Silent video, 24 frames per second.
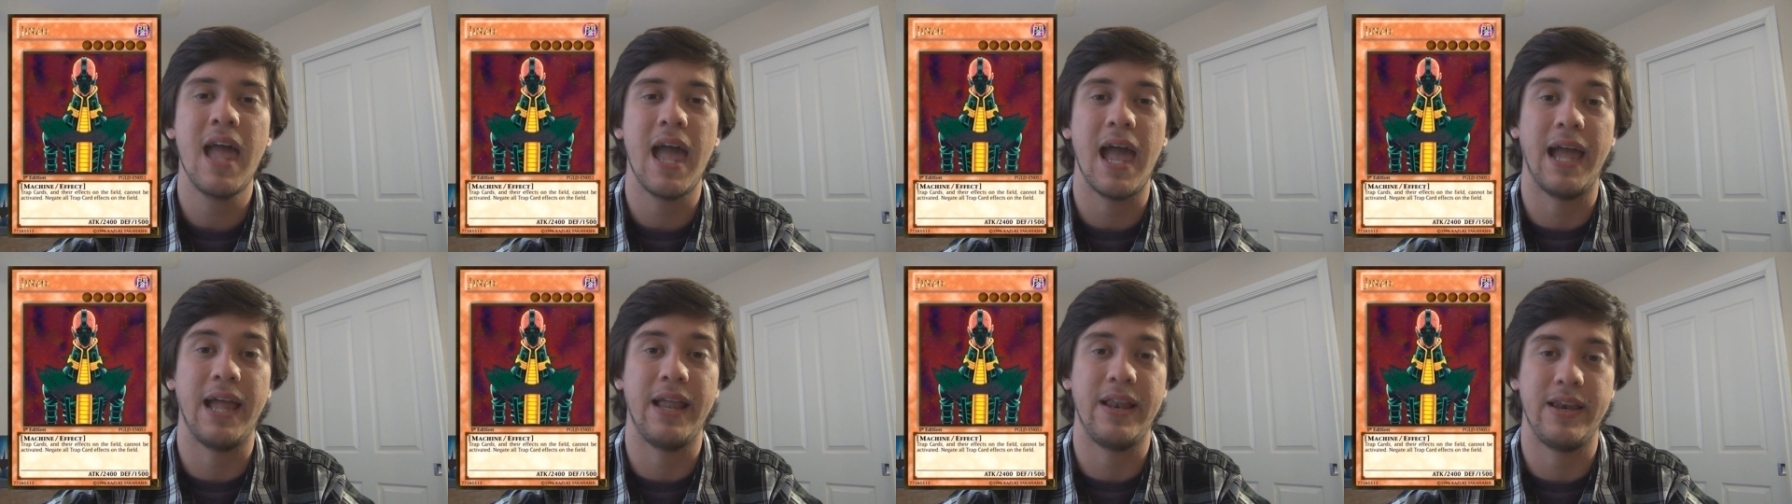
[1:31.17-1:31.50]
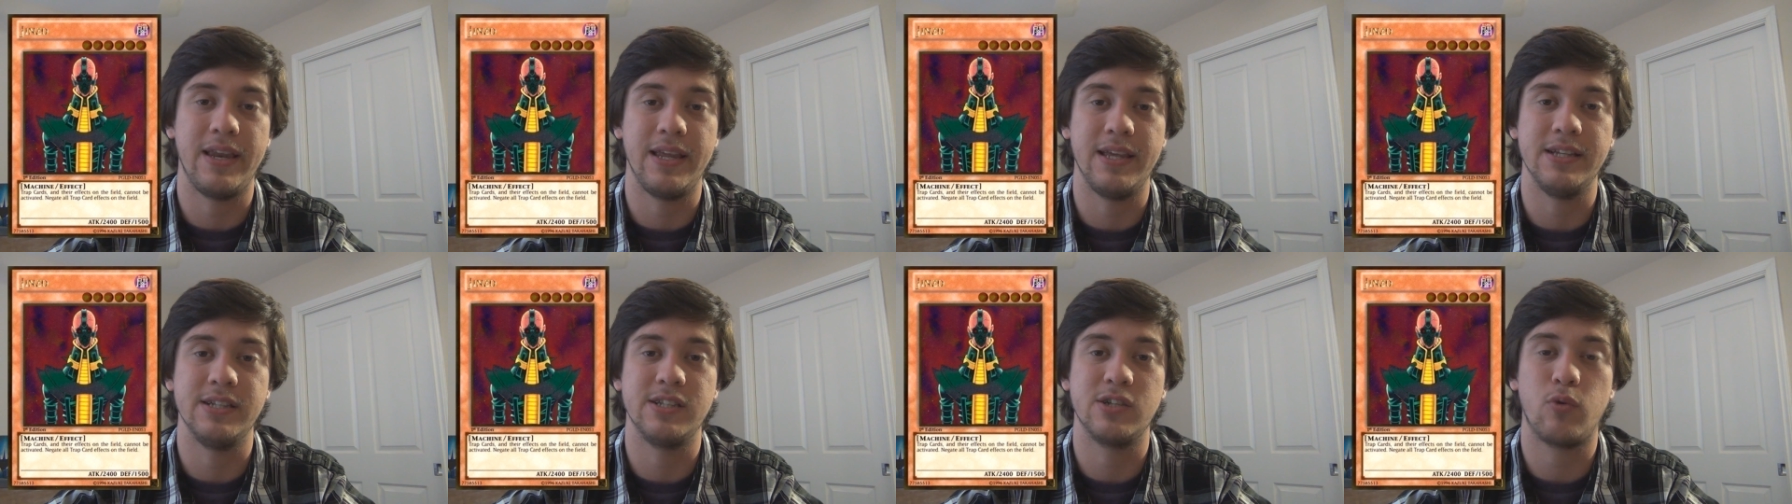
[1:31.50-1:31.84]

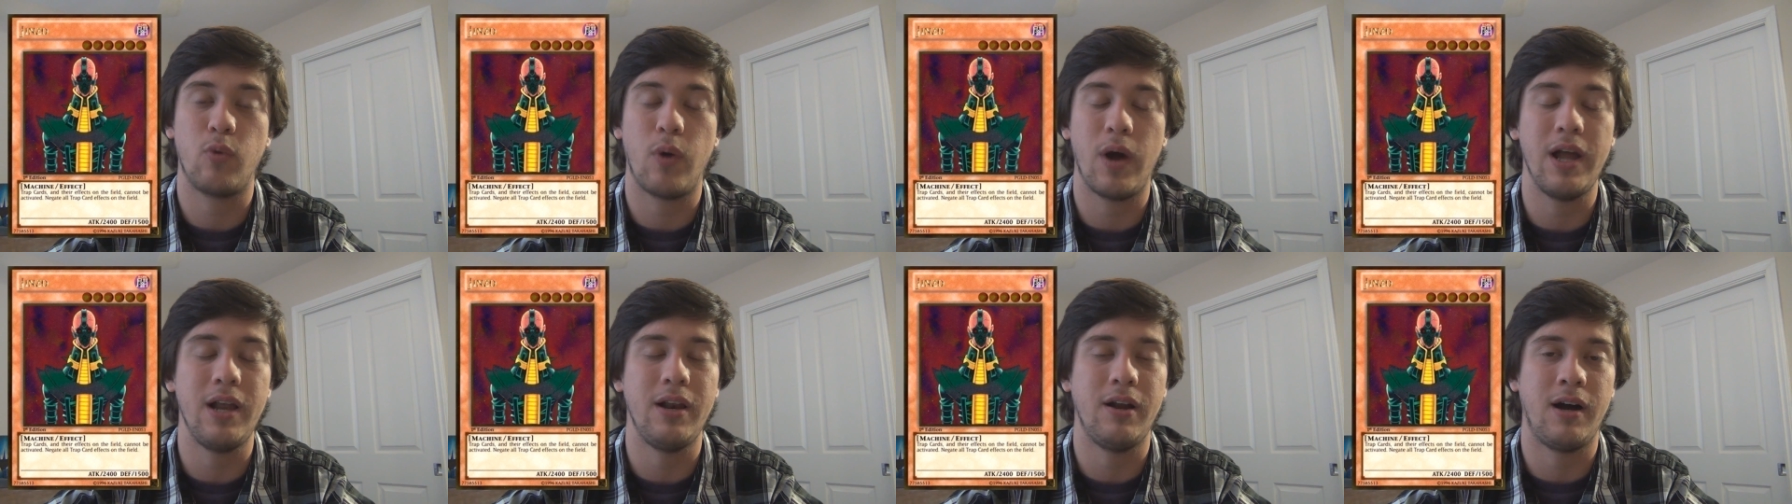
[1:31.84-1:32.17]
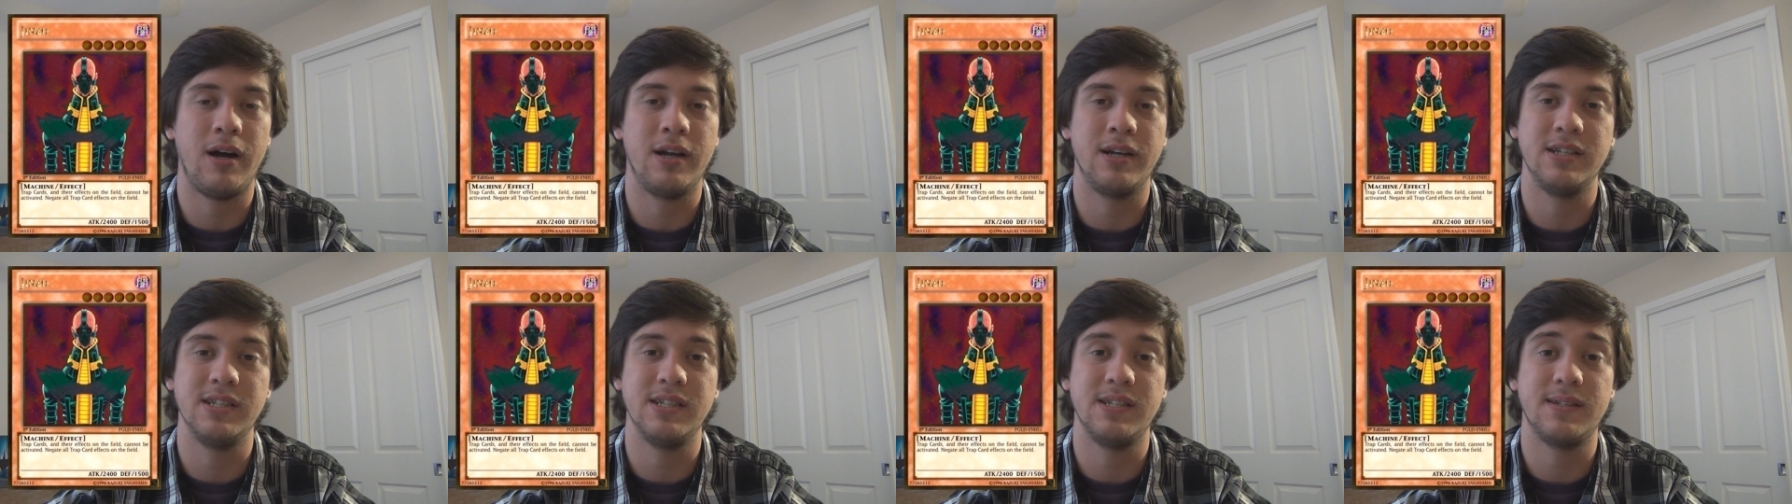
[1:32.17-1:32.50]
and is quite
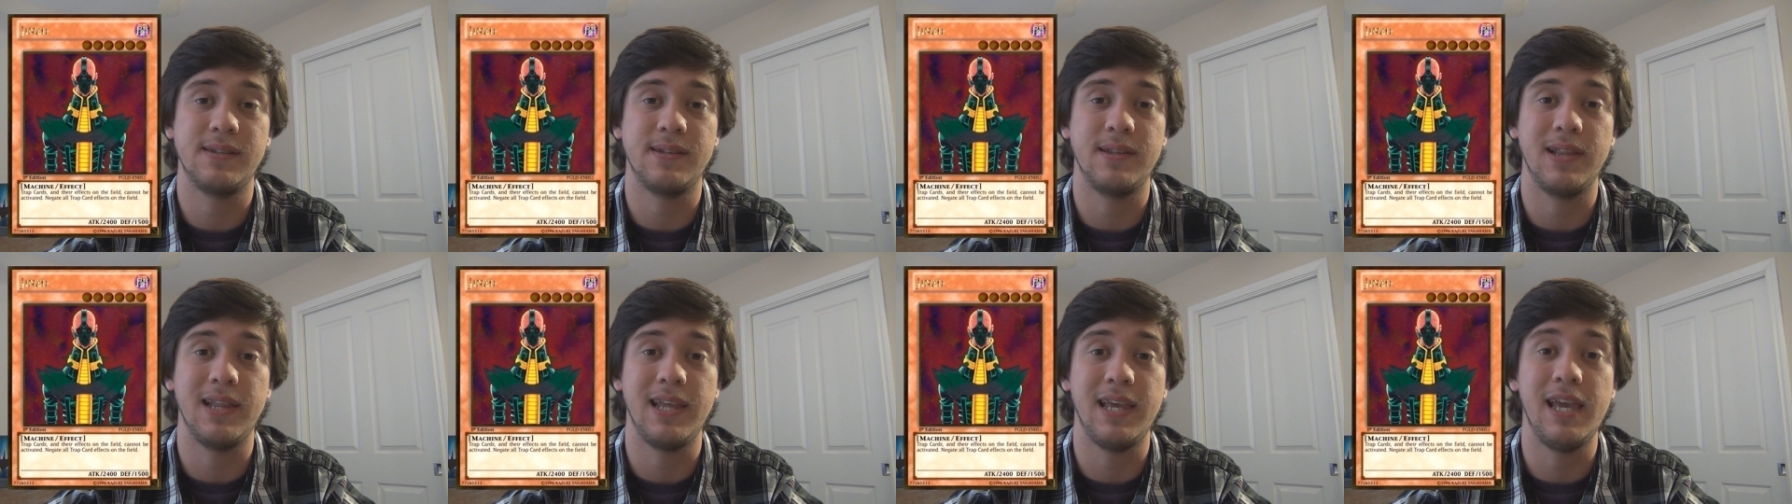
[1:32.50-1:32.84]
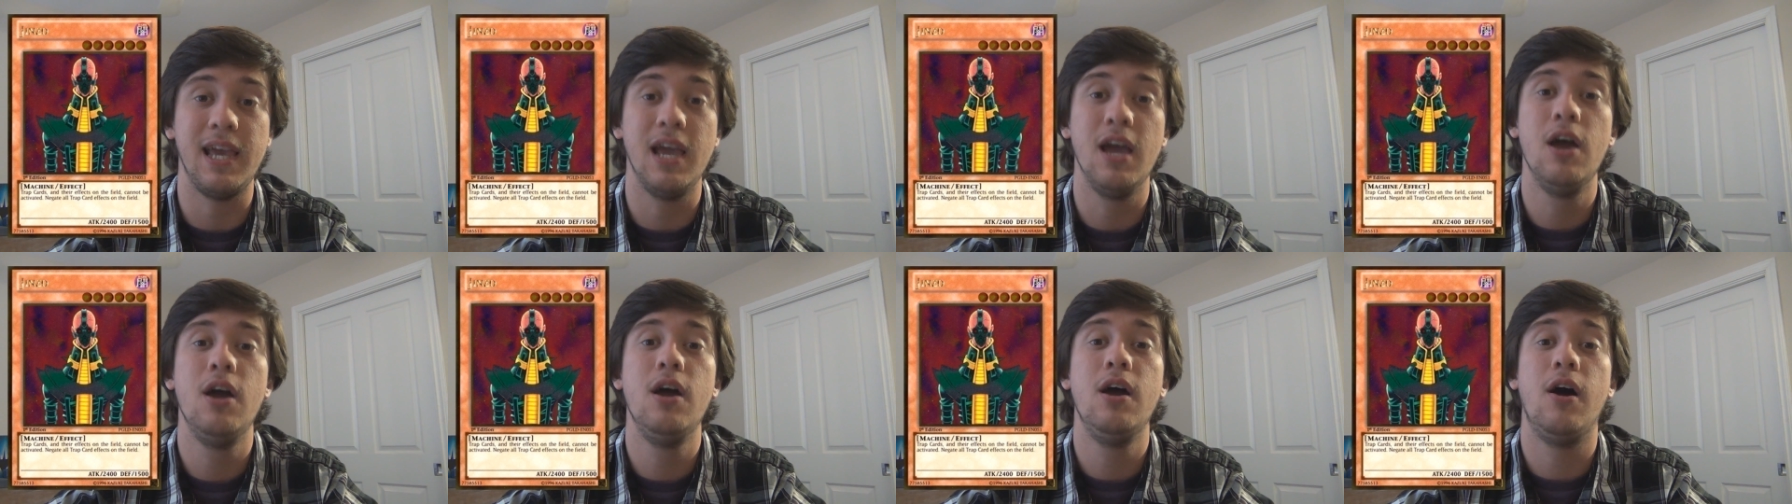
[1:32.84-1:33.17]

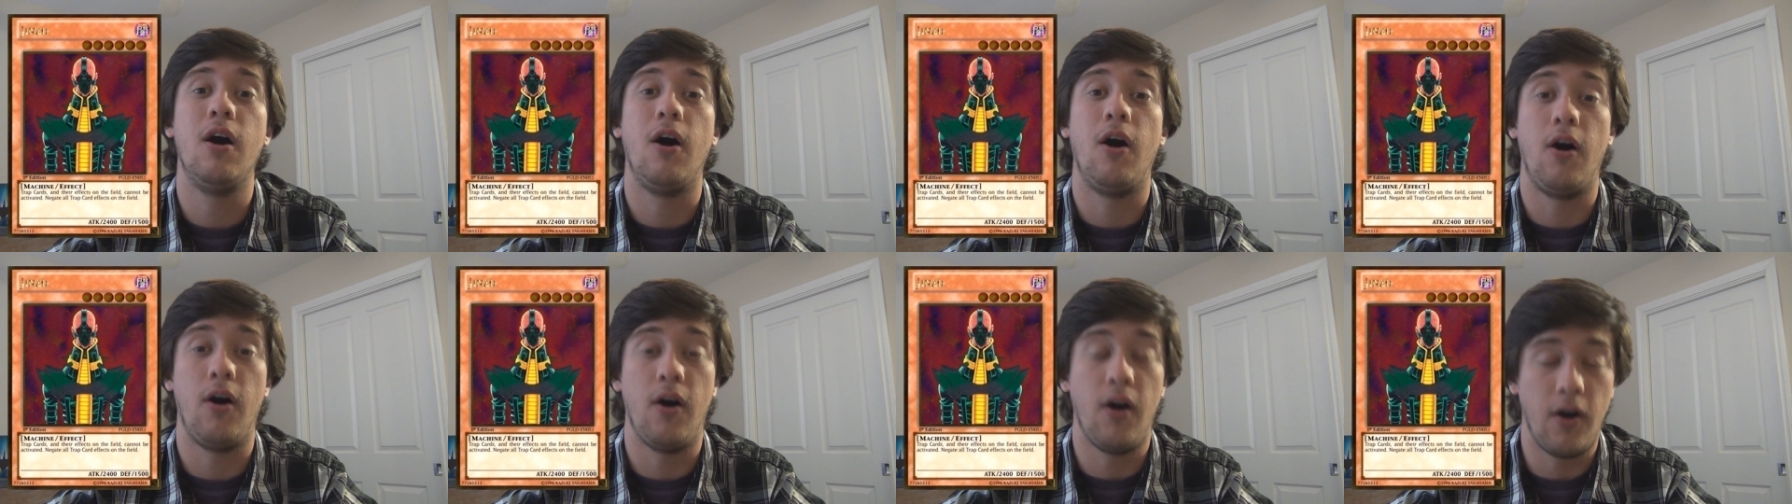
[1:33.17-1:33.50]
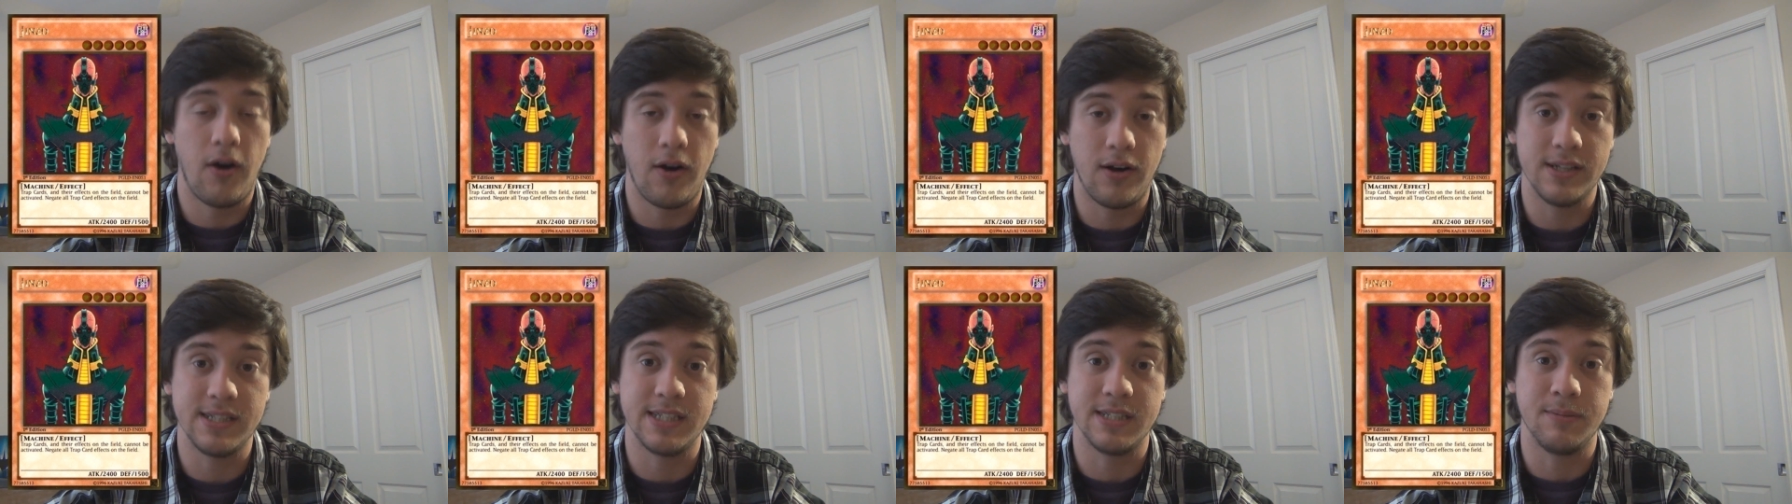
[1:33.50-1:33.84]
honestly
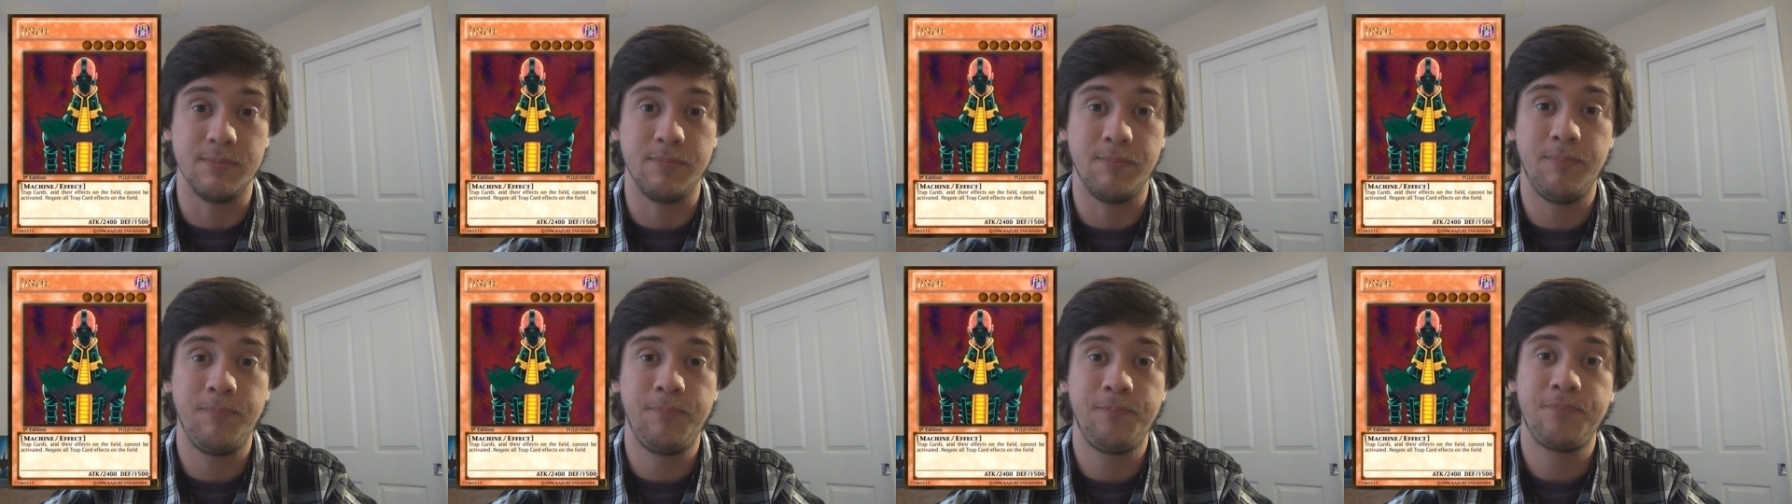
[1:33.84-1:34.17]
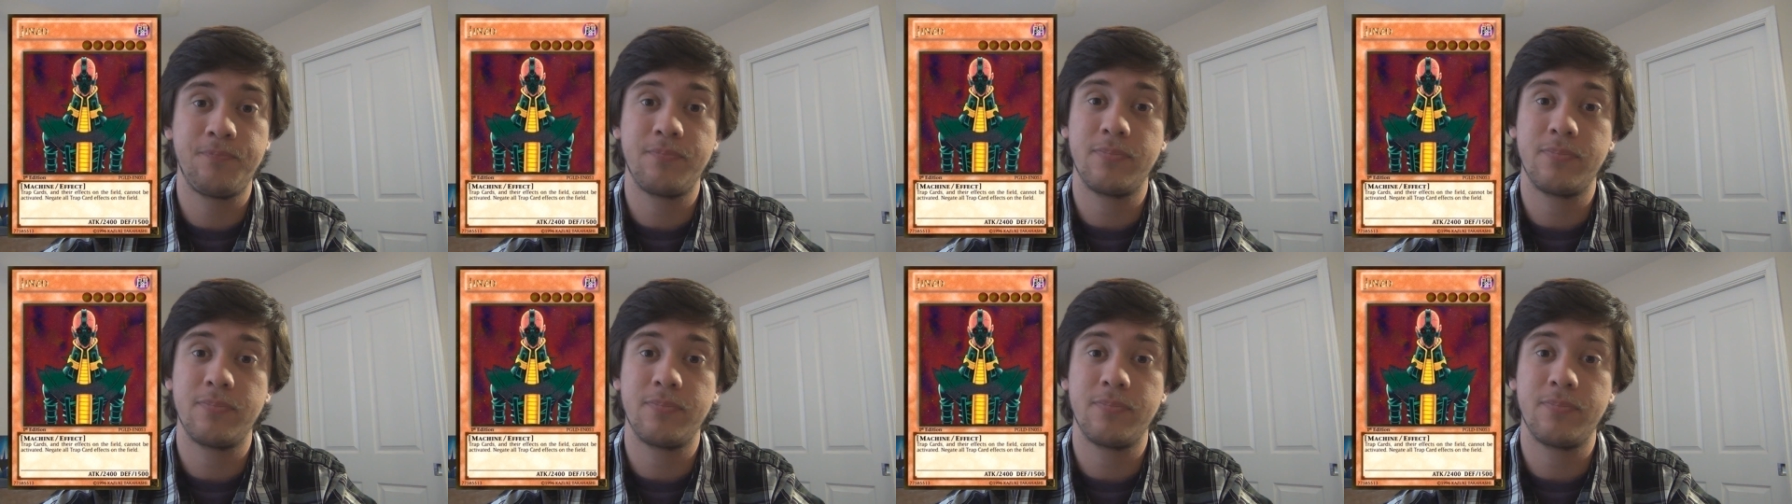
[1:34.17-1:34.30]
awesome.